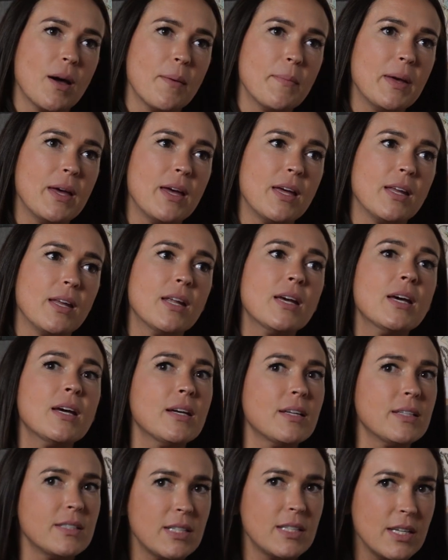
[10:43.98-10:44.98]
come in,
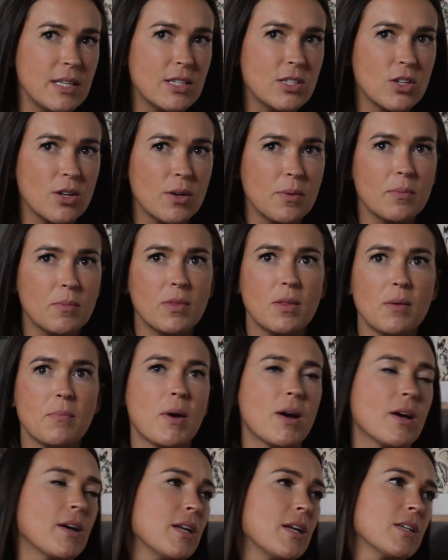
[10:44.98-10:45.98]
teach them the
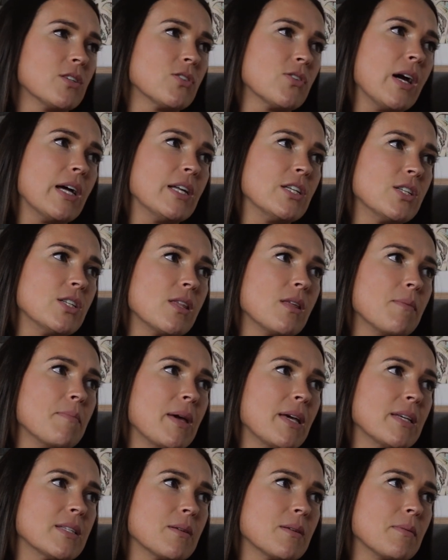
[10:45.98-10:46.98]
marketing strategy that
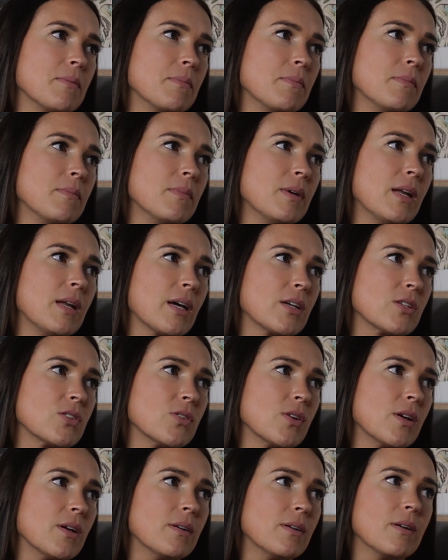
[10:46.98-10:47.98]
makes them an
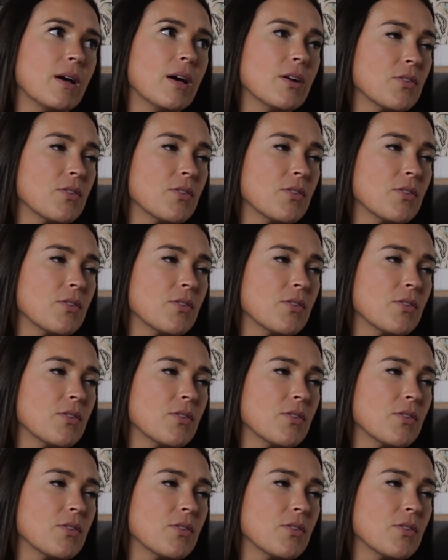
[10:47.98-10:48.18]
extra yes.